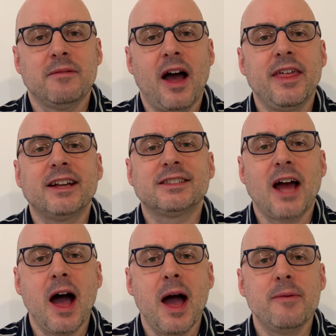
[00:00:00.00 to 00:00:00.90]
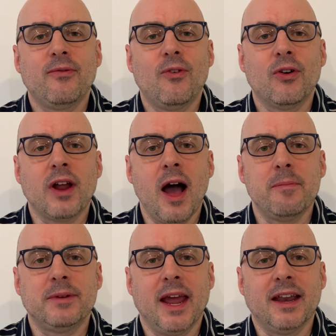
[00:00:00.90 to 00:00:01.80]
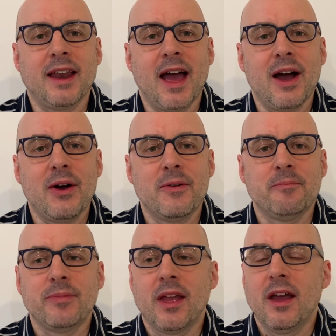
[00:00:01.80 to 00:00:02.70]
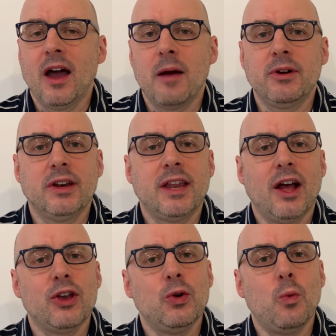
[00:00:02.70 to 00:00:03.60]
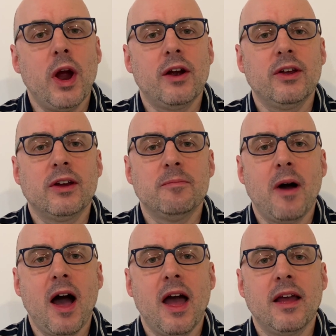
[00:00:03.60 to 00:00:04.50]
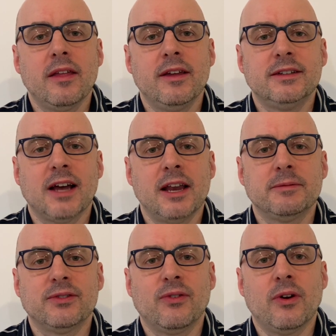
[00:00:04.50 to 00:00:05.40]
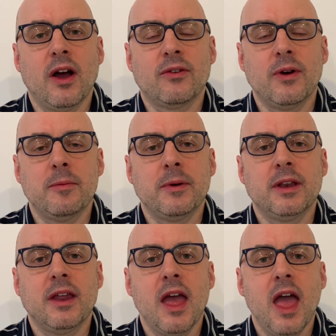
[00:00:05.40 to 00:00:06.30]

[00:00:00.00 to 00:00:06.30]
I think it's time for an update now. I'm going to tell you where you can buy these items of equipment.